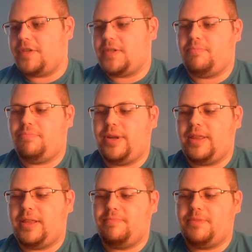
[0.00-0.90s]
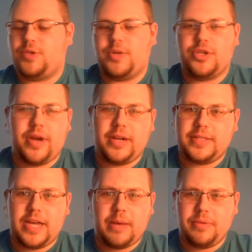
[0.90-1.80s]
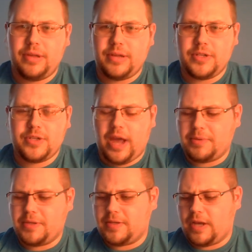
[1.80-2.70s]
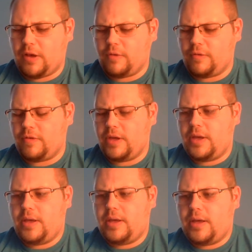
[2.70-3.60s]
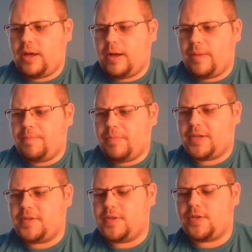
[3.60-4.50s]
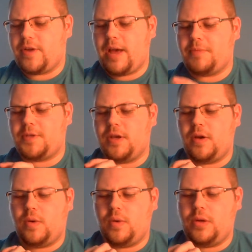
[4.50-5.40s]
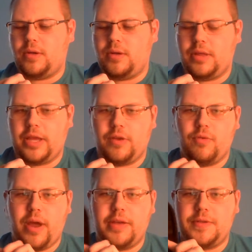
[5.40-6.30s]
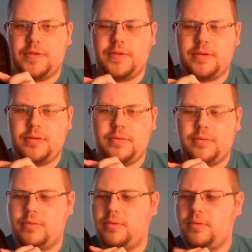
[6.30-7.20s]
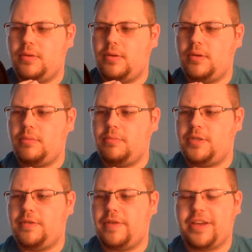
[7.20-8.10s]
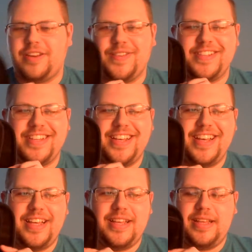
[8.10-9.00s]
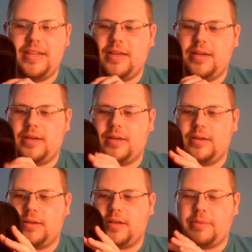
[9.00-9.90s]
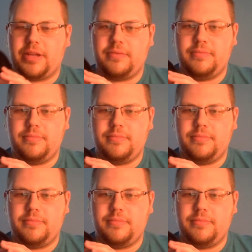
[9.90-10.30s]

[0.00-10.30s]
just putting the switch right on top of the straps itself, because the straps go like right. Let me see if I can do this. Come on.